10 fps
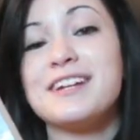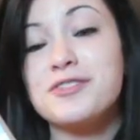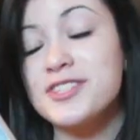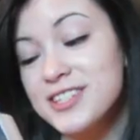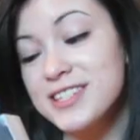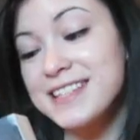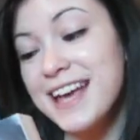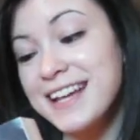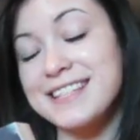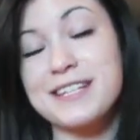it was just
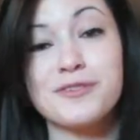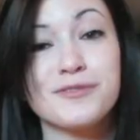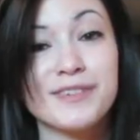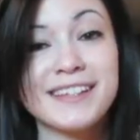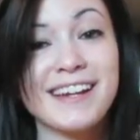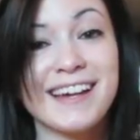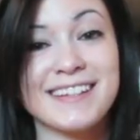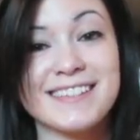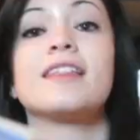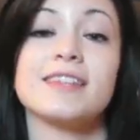nice. It was really
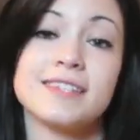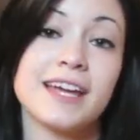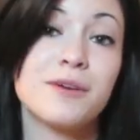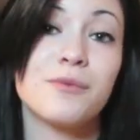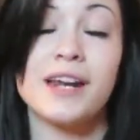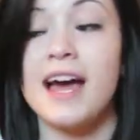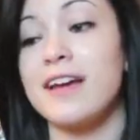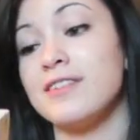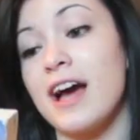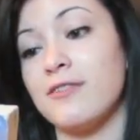nice. The second one I
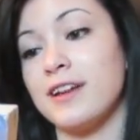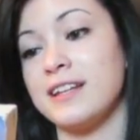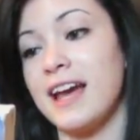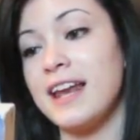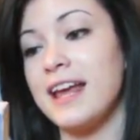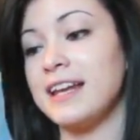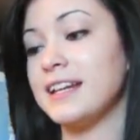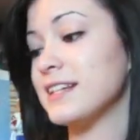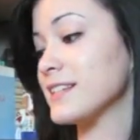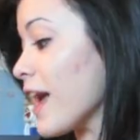have not read yet and it
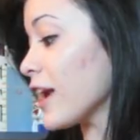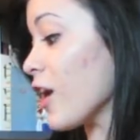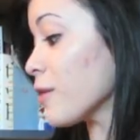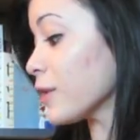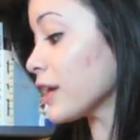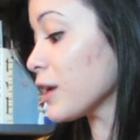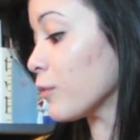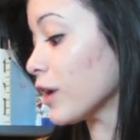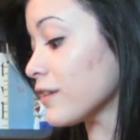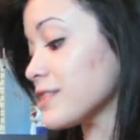is A Heartbreaking
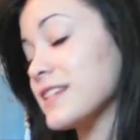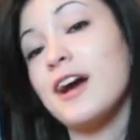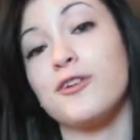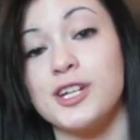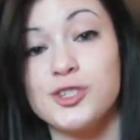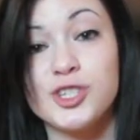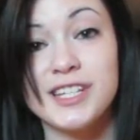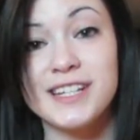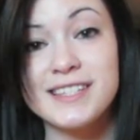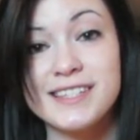Work of Staggering
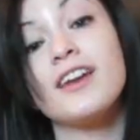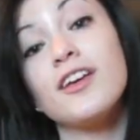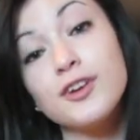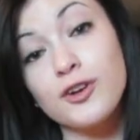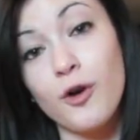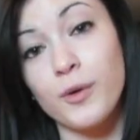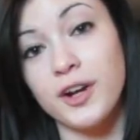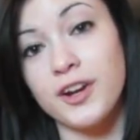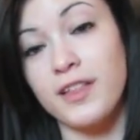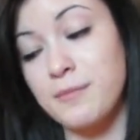Genius. Another
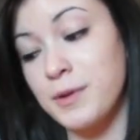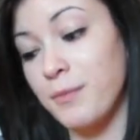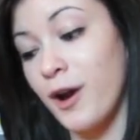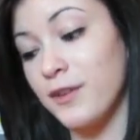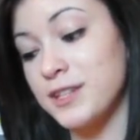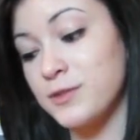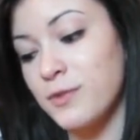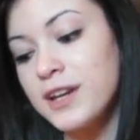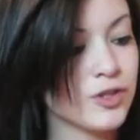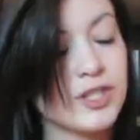coworker let me borrow this
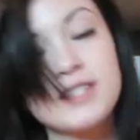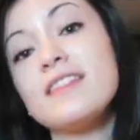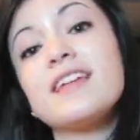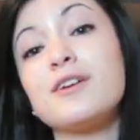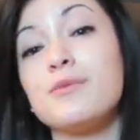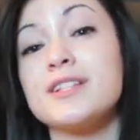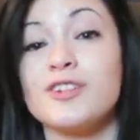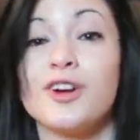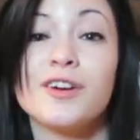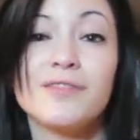one. She said that it wasn't
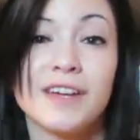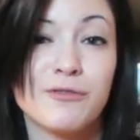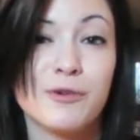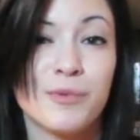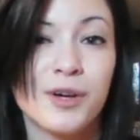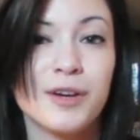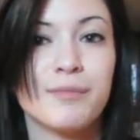her favorite book,